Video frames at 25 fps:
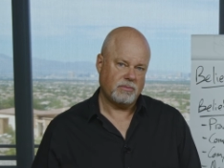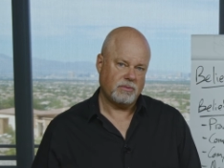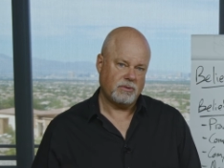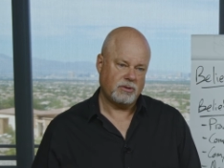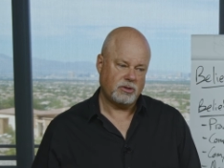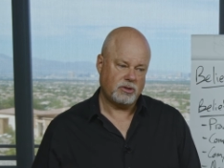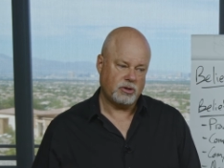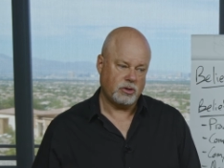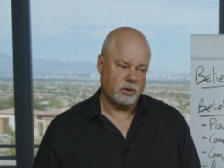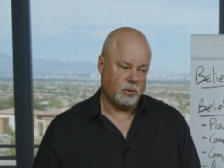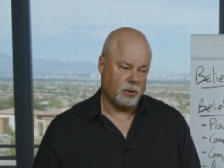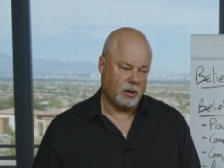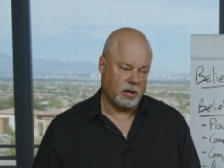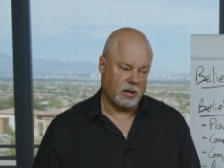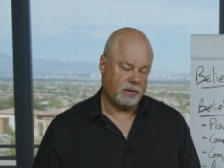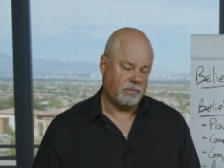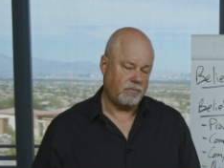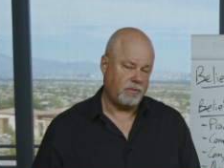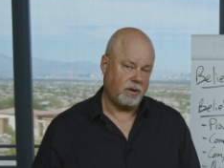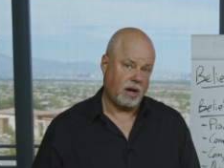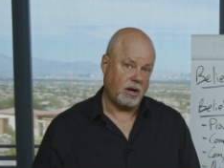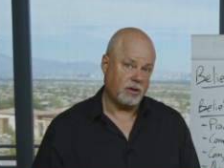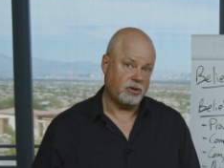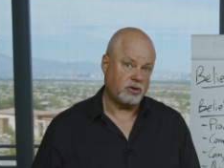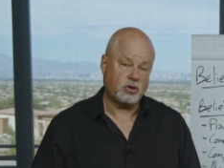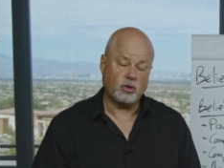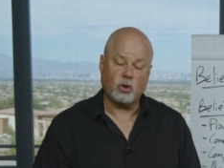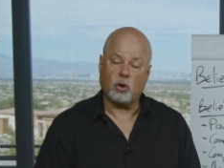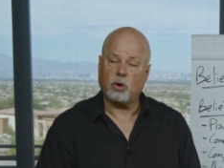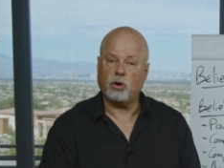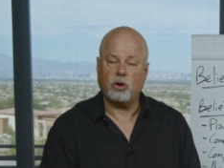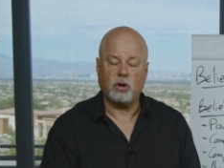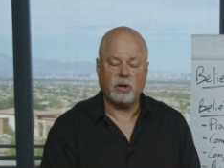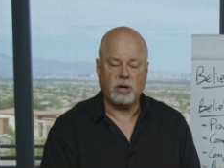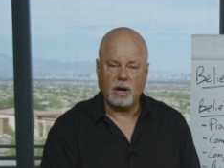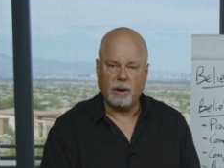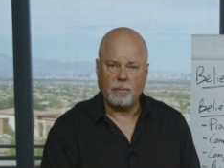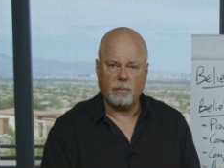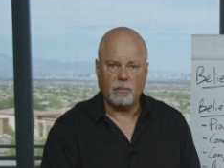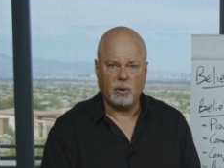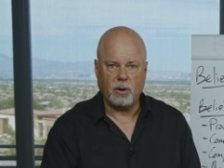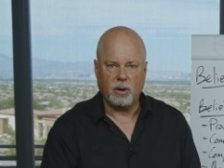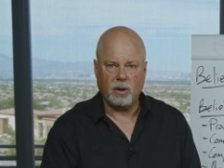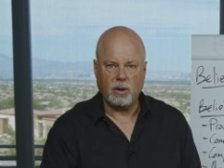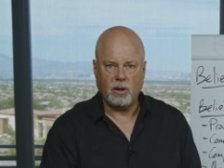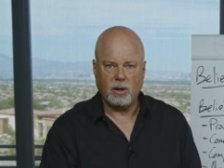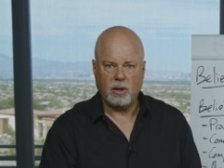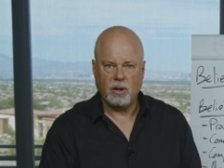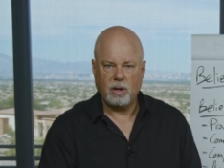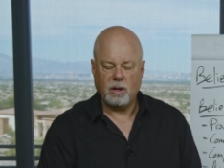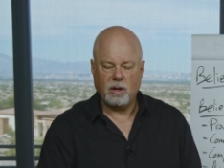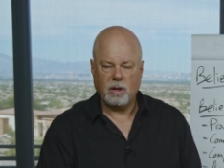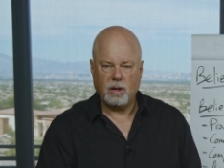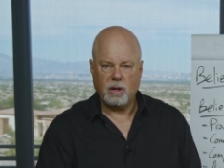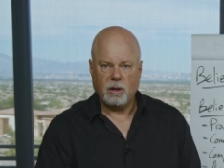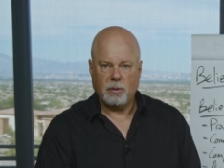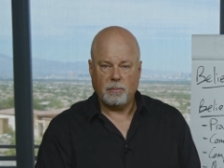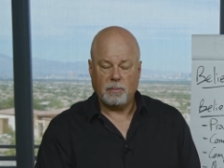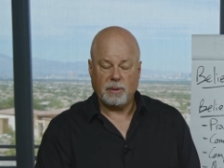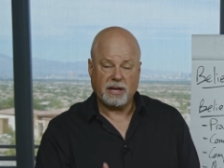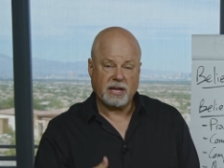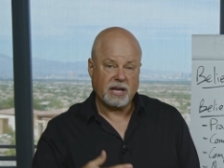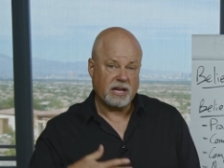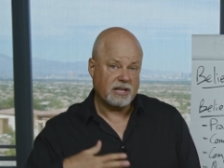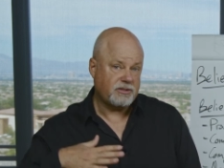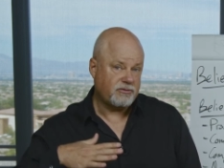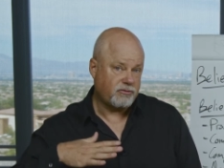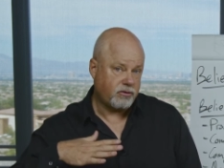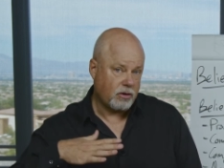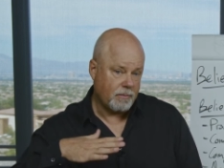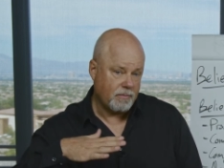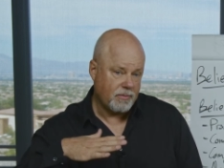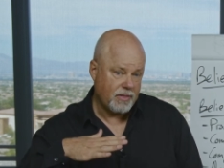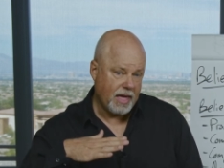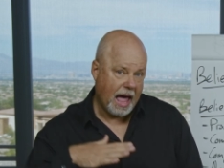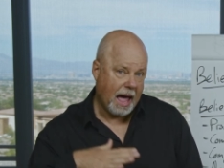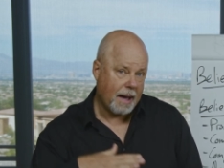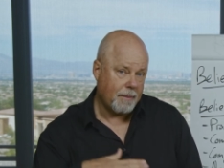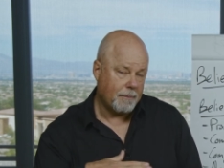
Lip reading: to a shorter number. Because from that